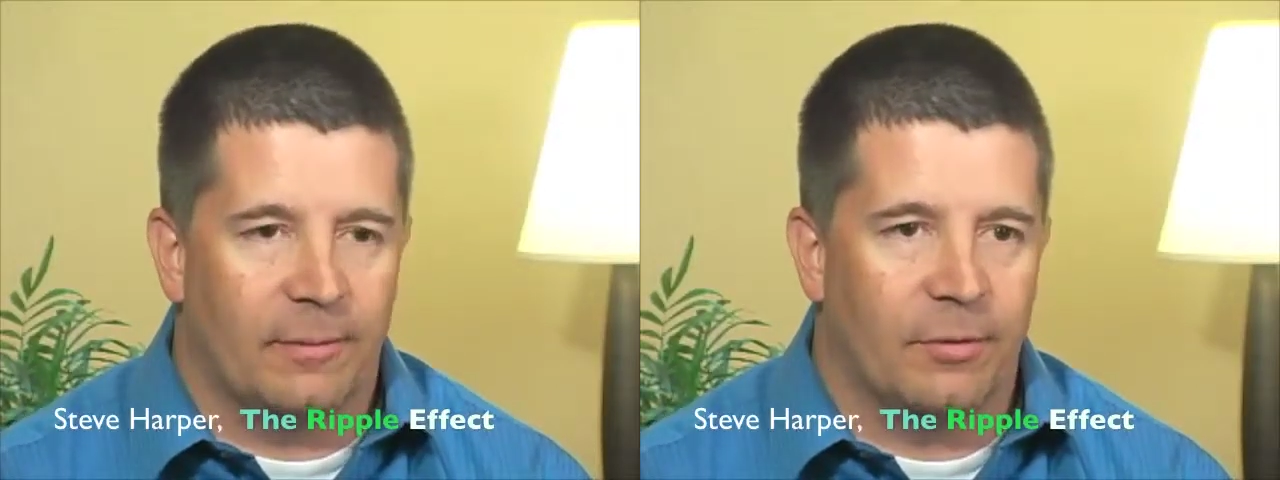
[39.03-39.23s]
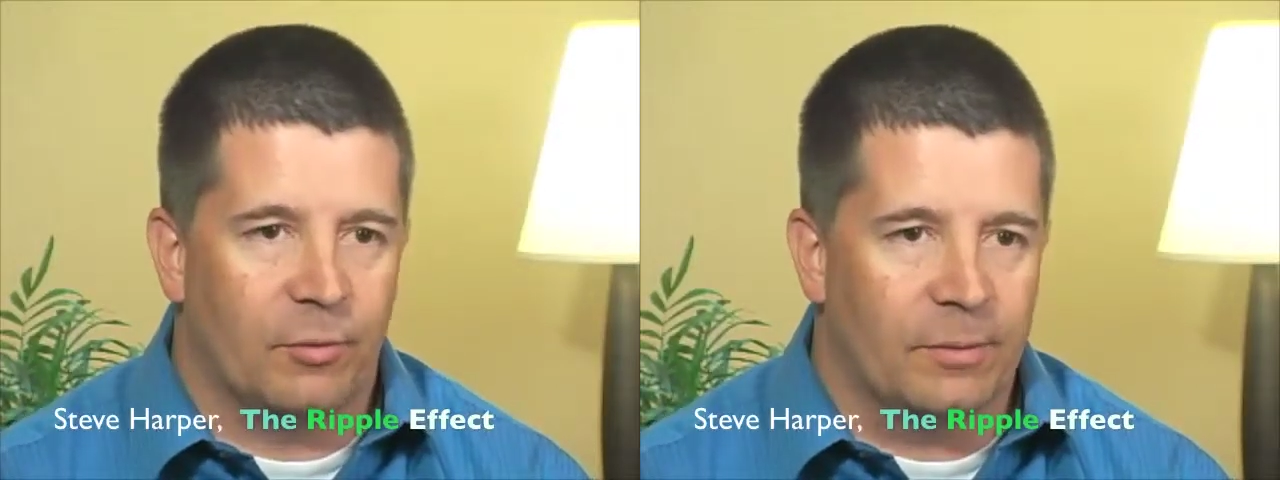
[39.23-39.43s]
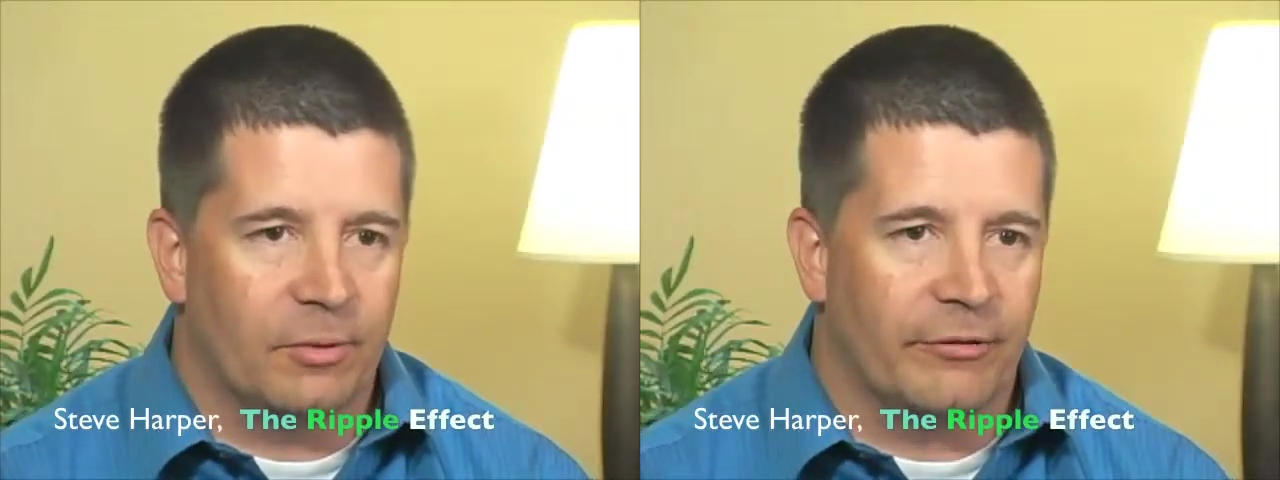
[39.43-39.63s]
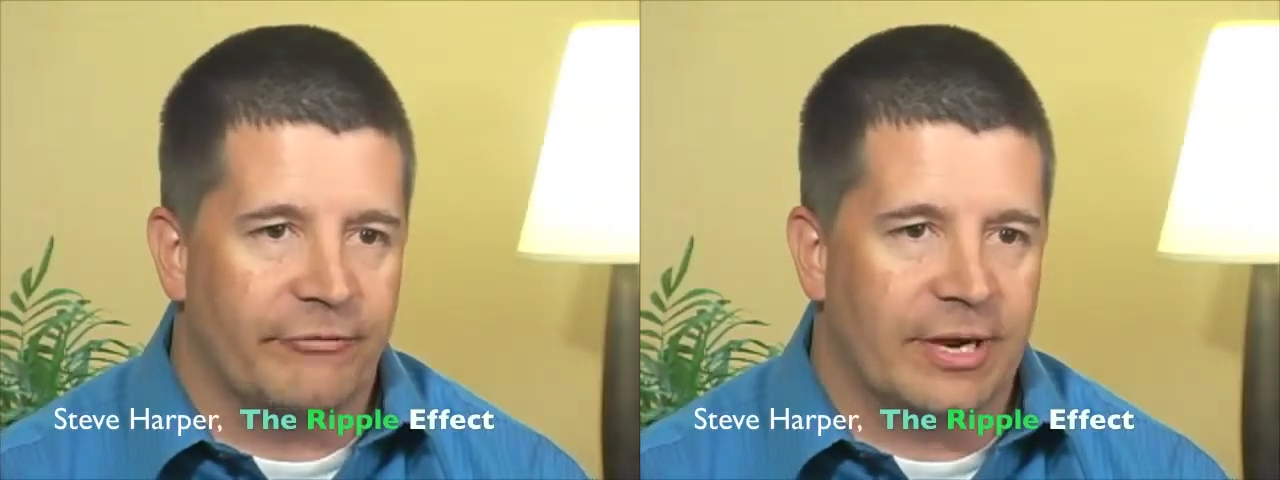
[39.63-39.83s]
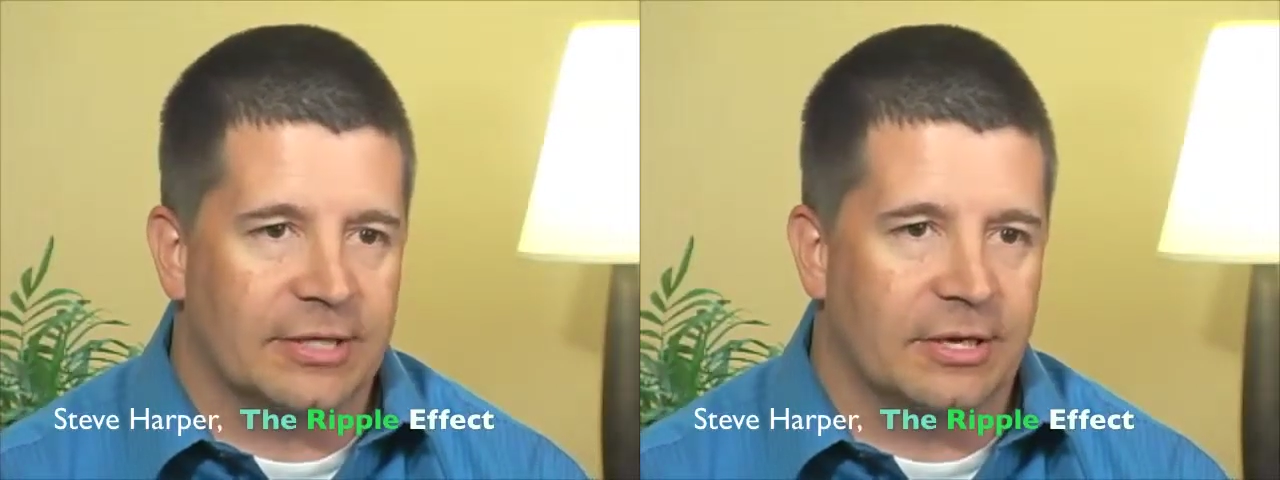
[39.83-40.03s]
the ripple
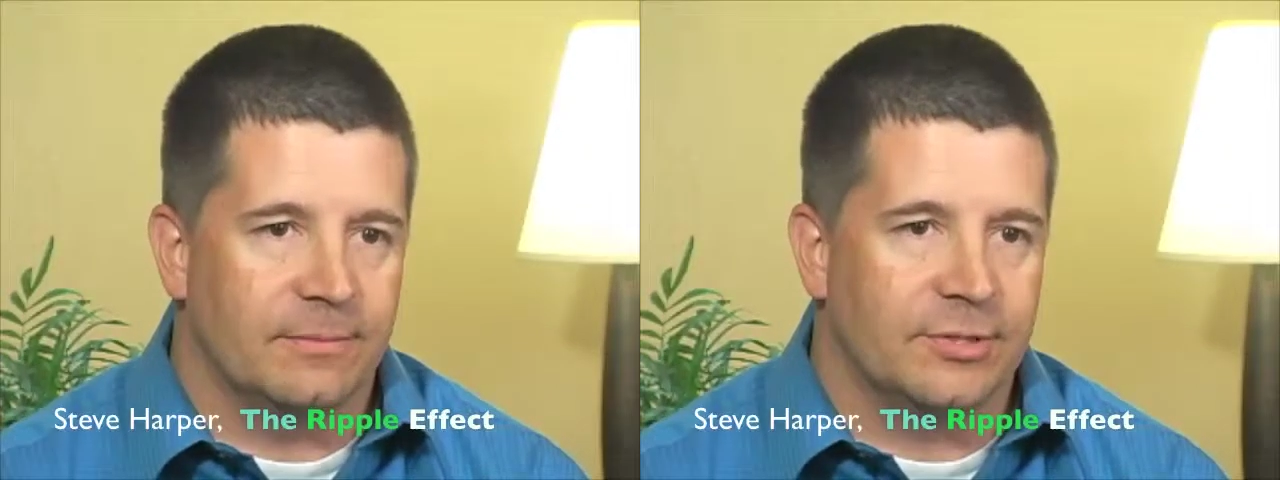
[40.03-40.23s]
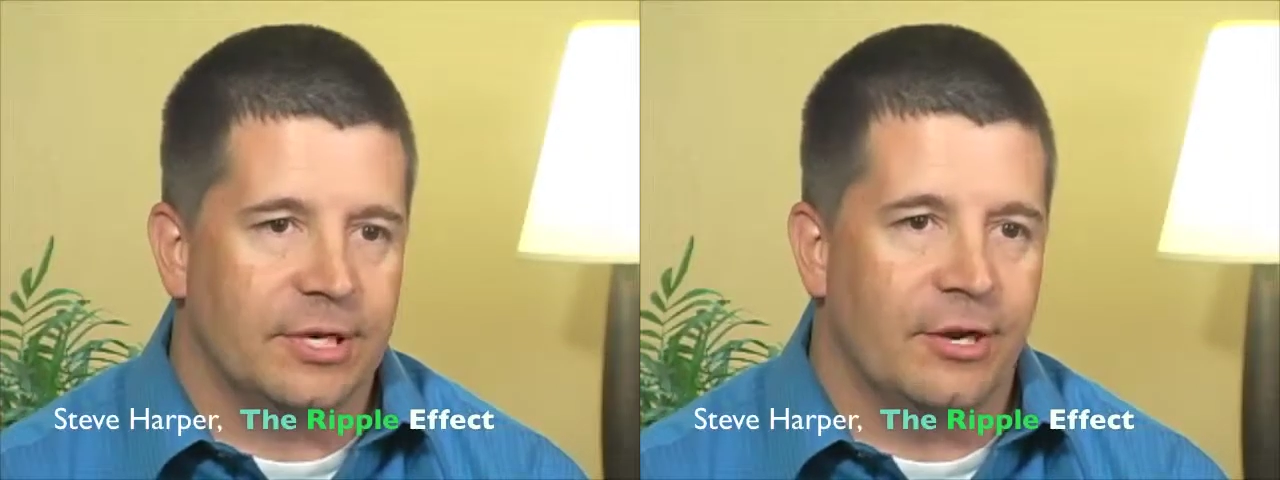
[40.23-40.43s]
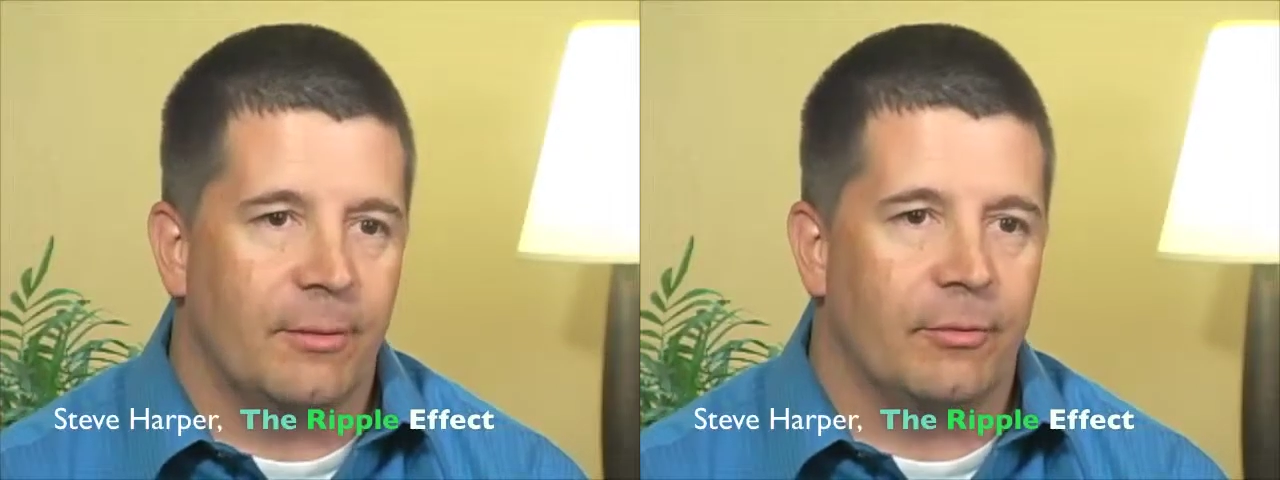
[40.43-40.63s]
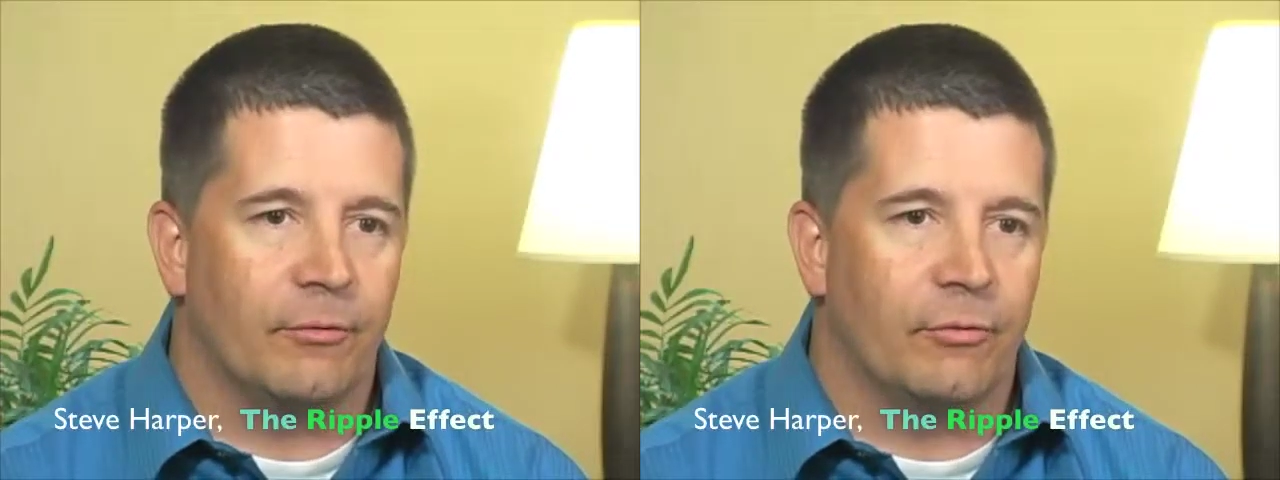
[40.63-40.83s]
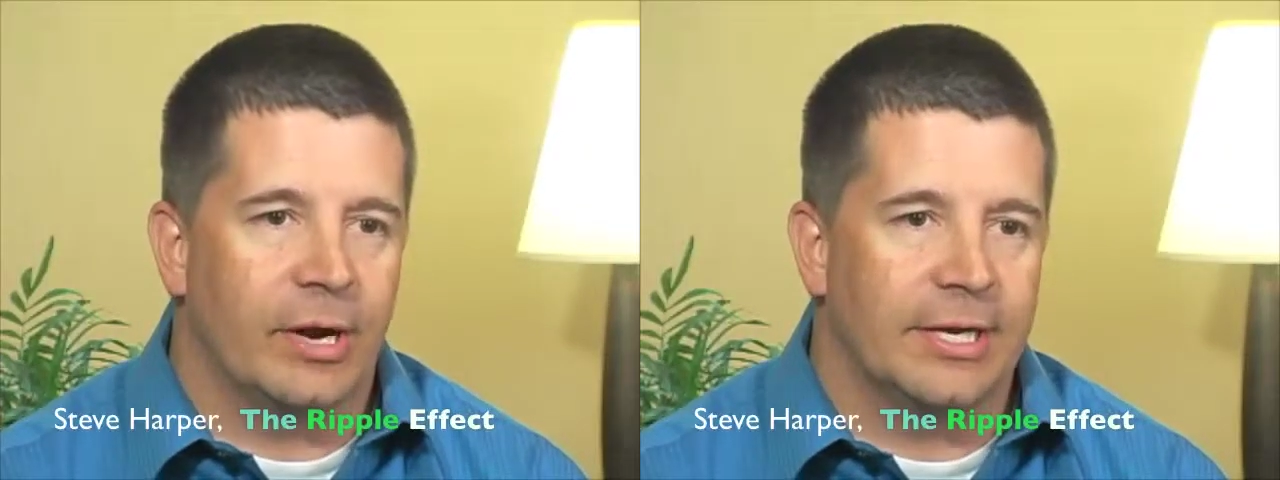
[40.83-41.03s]
effect comes in a number
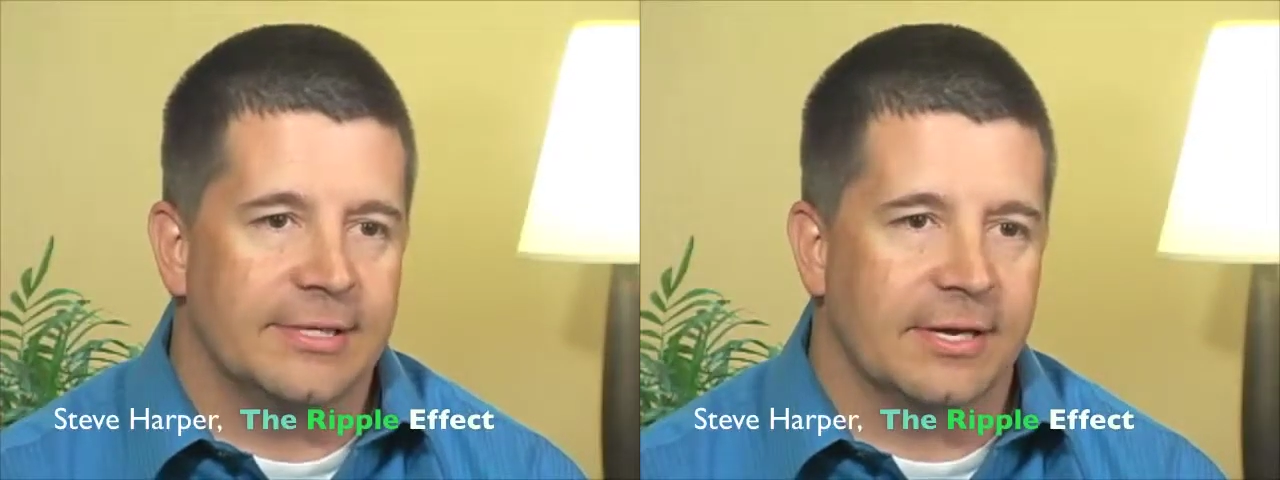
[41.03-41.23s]
of ways.